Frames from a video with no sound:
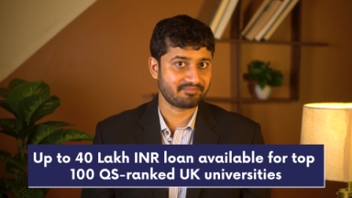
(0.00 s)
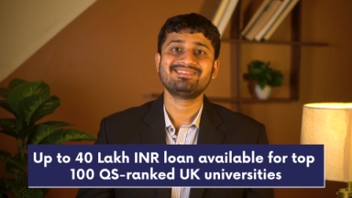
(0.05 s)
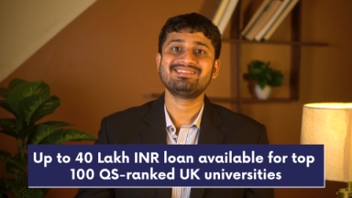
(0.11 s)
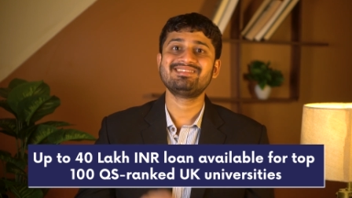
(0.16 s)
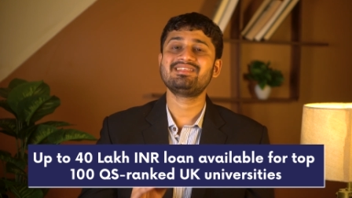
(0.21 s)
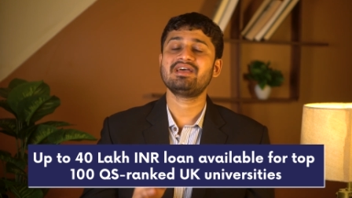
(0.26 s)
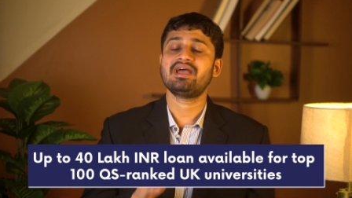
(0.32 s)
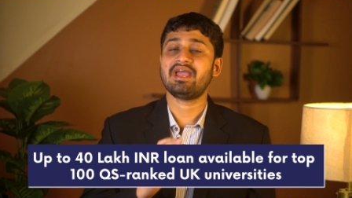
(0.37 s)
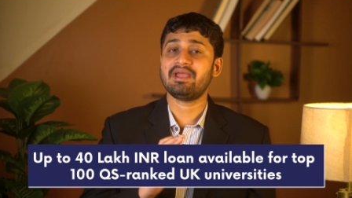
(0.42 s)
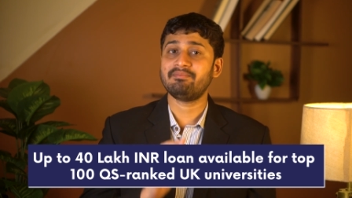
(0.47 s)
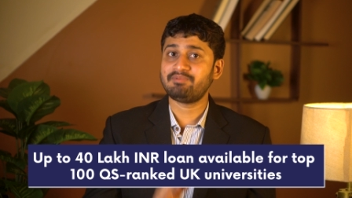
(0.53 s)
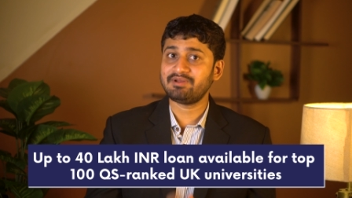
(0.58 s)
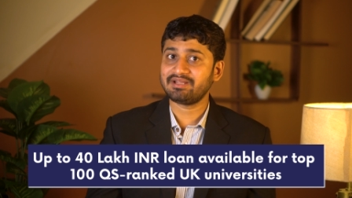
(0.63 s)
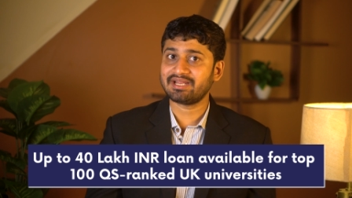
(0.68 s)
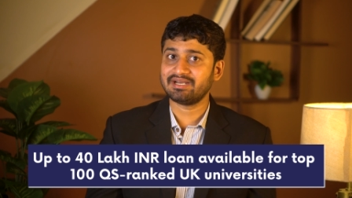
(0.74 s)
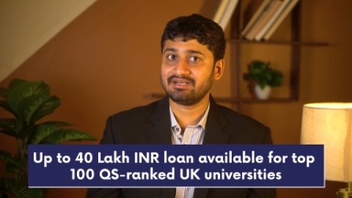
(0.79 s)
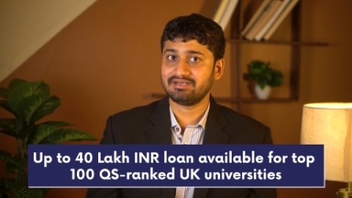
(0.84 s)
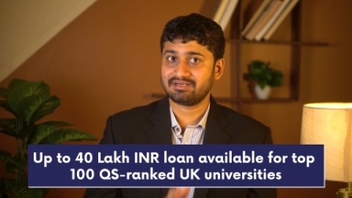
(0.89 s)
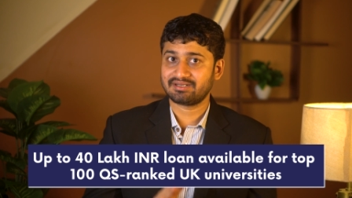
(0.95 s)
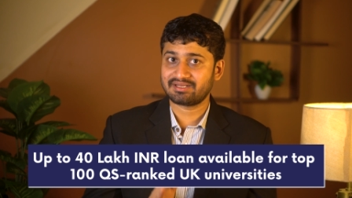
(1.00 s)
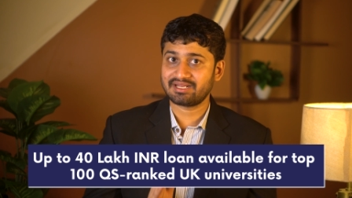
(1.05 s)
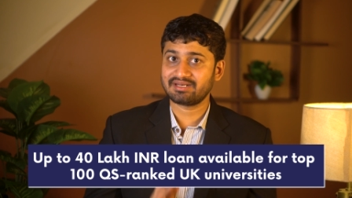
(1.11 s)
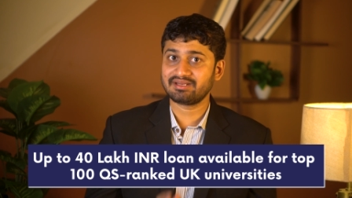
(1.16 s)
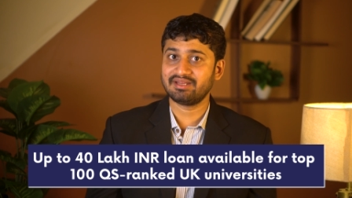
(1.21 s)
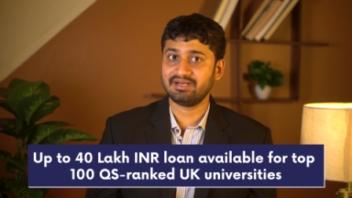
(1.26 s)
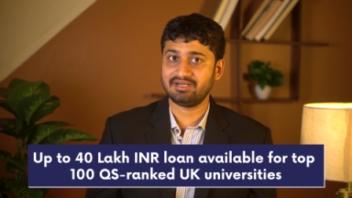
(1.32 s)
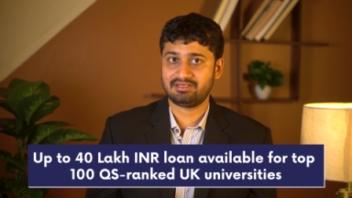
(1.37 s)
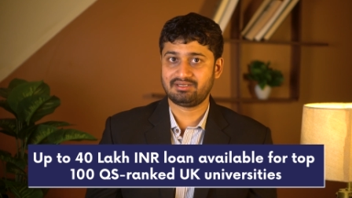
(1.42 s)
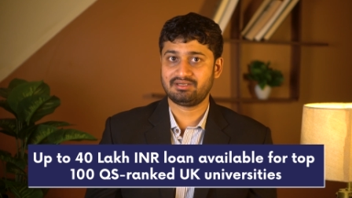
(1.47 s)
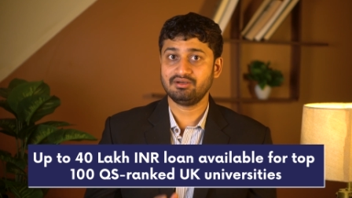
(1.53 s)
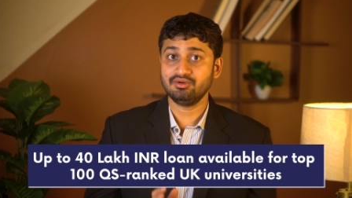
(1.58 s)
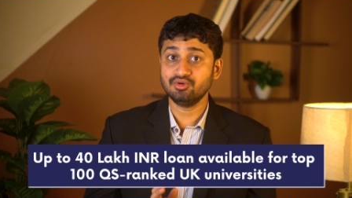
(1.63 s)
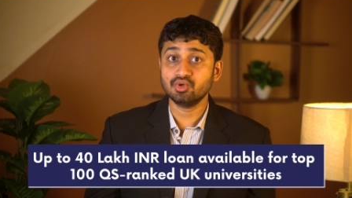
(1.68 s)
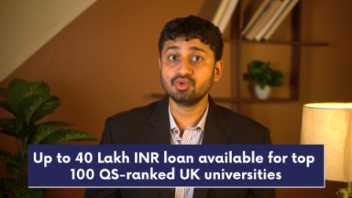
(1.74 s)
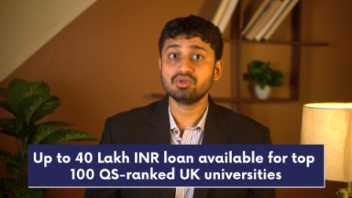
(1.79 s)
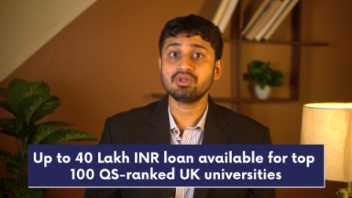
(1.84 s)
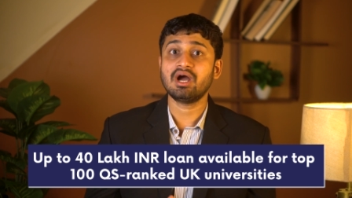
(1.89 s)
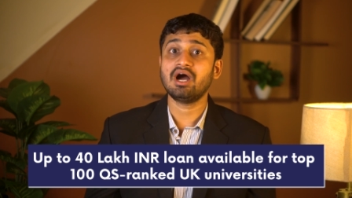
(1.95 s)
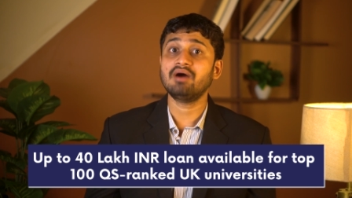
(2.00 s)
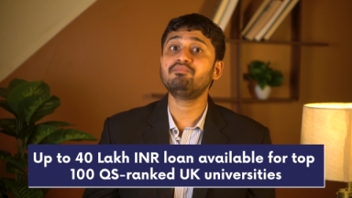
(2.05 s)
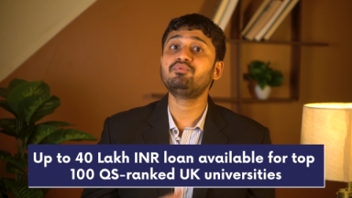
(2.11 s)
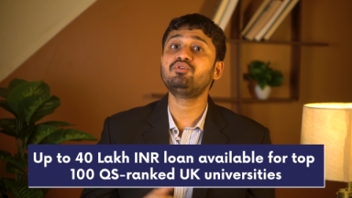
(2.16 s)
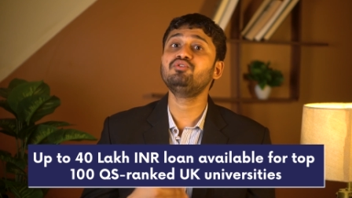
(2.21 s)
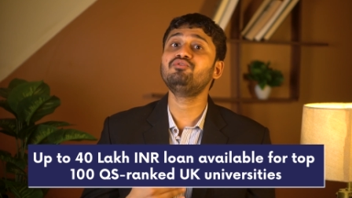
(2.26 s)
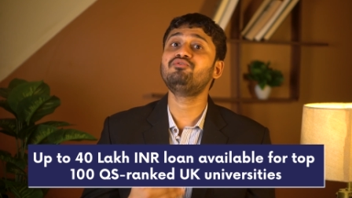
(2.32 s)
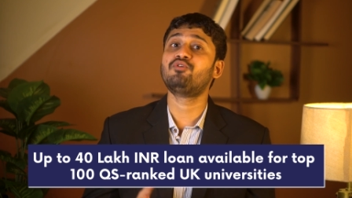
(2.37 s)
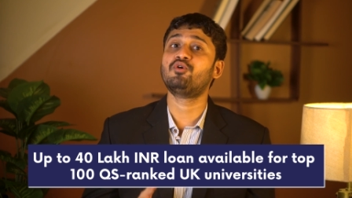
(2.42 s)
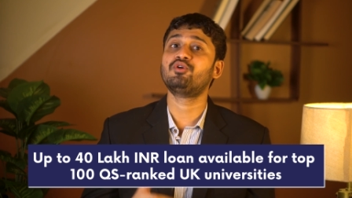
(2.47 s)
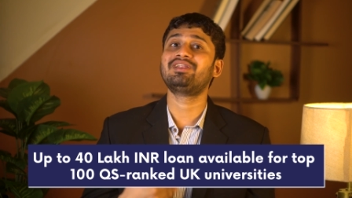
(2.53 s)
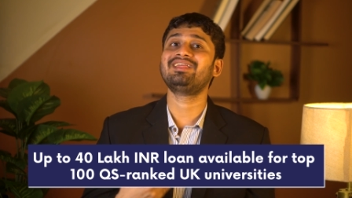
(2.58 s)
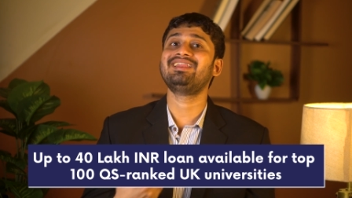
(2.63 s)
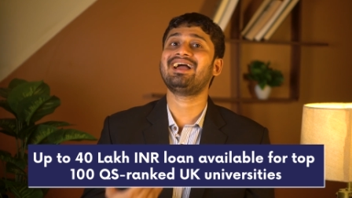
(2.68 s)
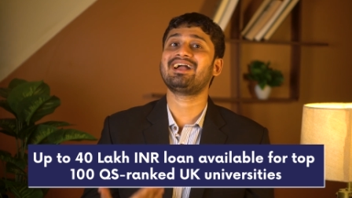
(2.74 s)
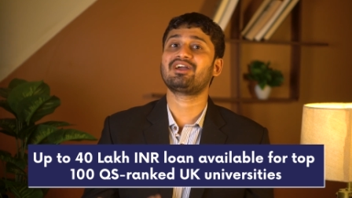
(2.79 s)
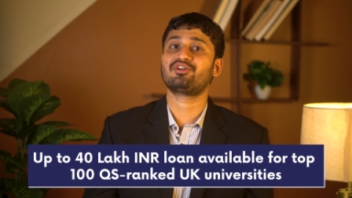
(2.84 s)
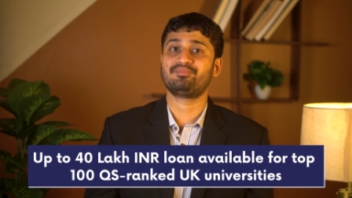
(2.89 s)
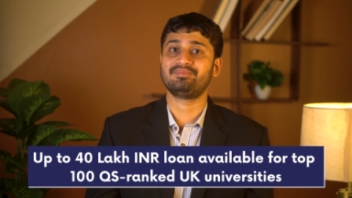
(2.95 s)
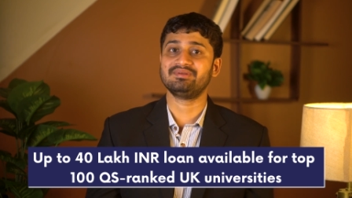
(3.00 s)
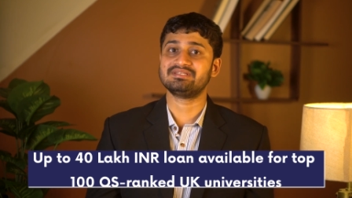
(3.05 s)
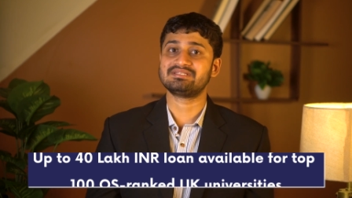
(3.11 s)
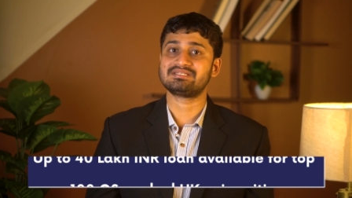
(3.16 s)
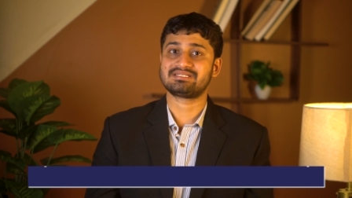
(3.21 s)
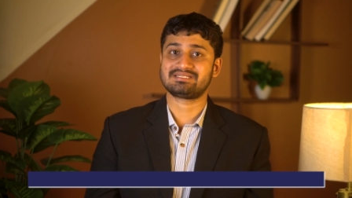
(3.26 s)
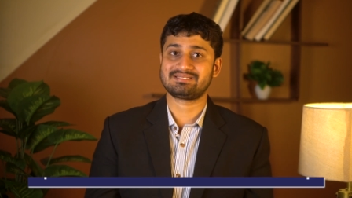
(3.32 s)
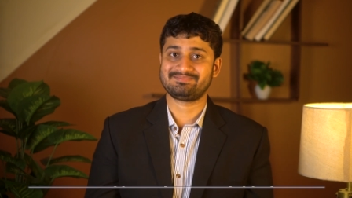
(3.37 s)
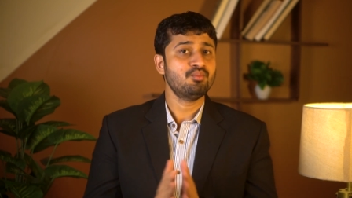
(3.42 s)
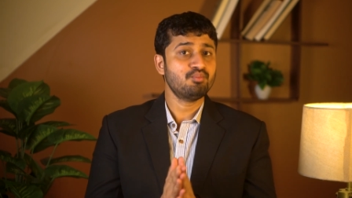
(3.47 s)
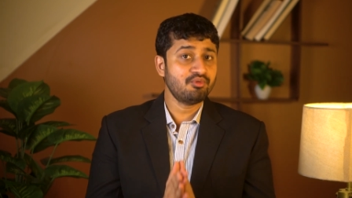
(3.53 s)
then the applicant can get loan up to 40 lakh rupees.